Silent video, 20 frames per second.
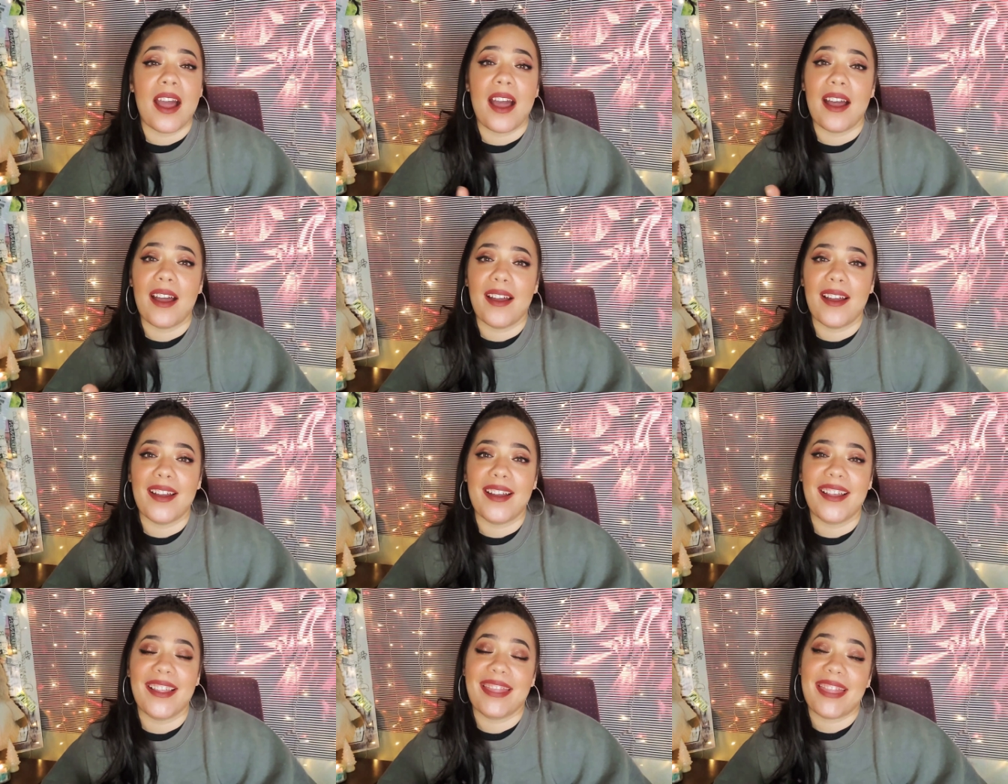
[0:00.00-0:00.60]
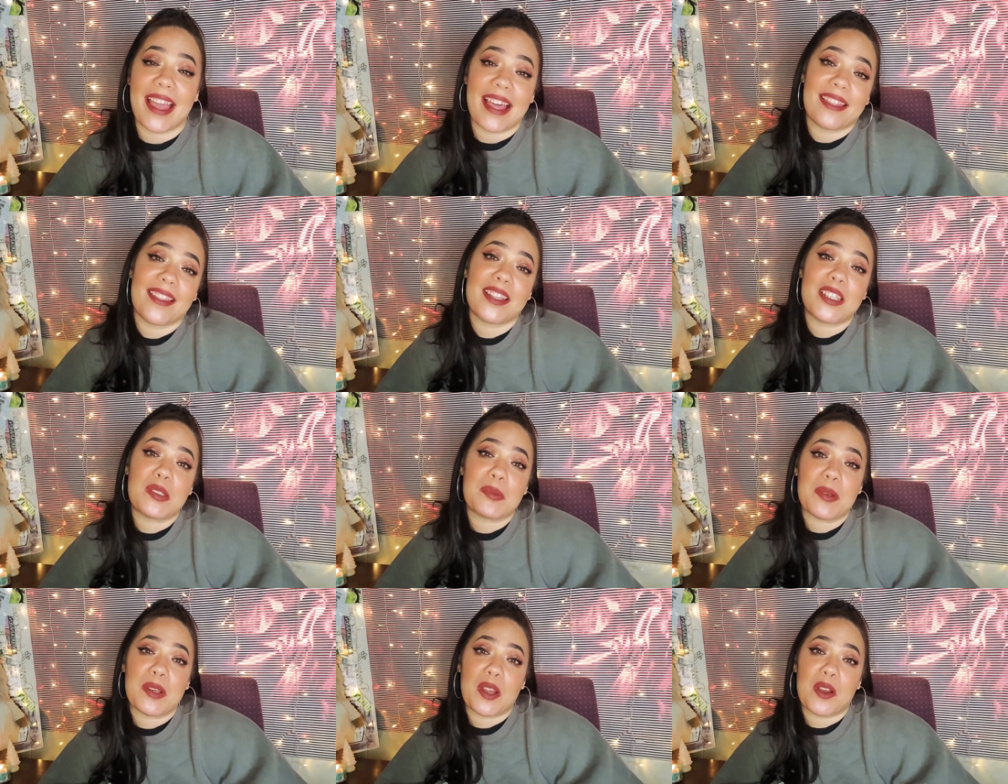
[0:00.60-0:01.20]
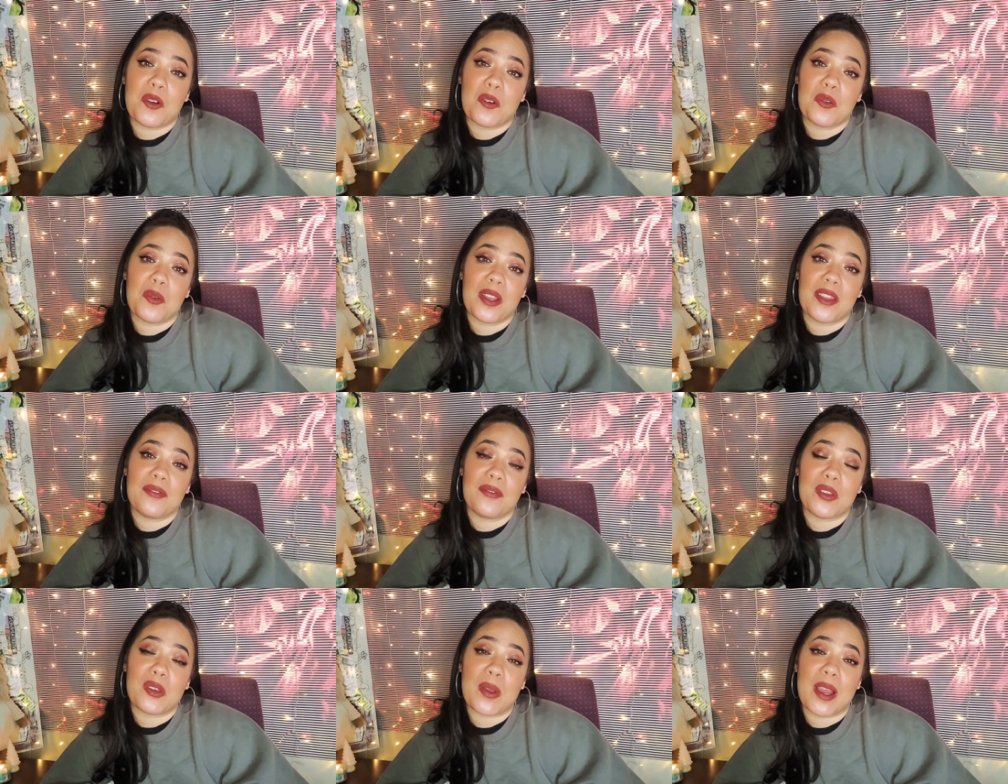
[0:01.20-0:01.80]
and that lets me know
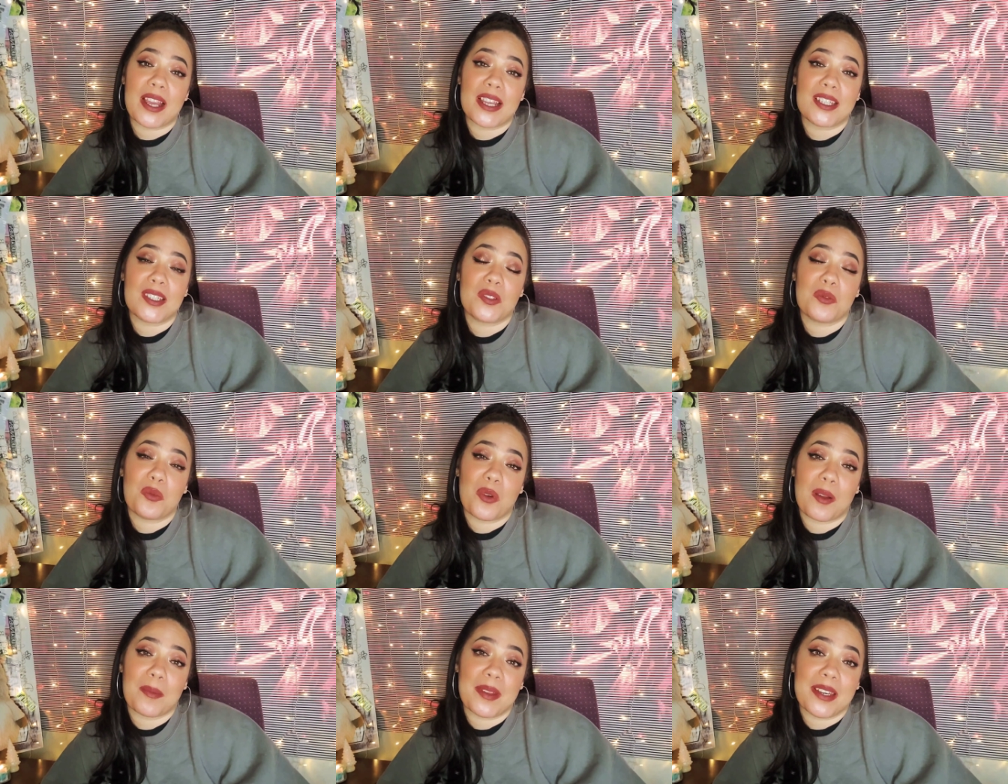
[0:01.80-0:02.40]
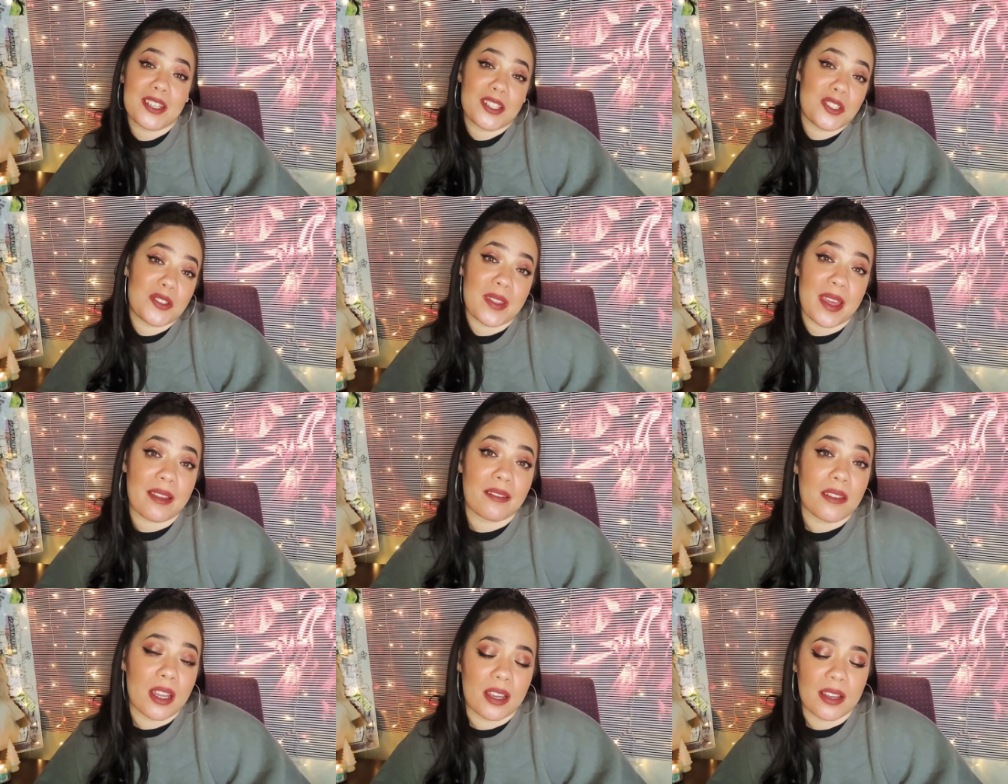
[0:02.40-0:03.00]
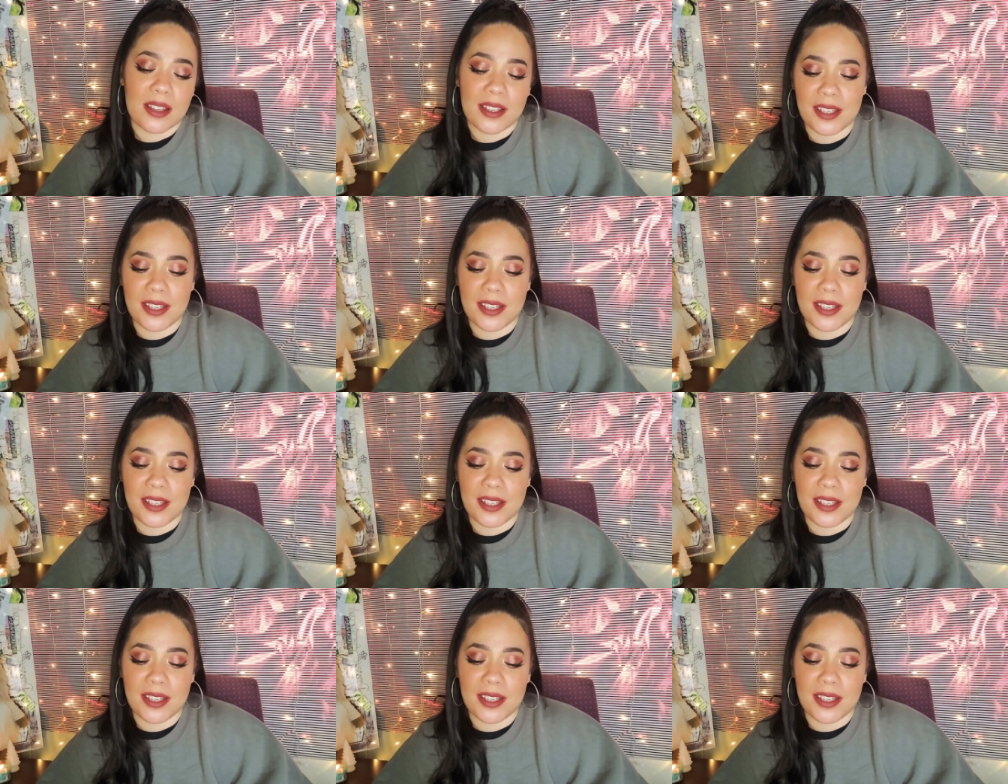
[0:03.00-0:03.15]
if you guys want me to do that look.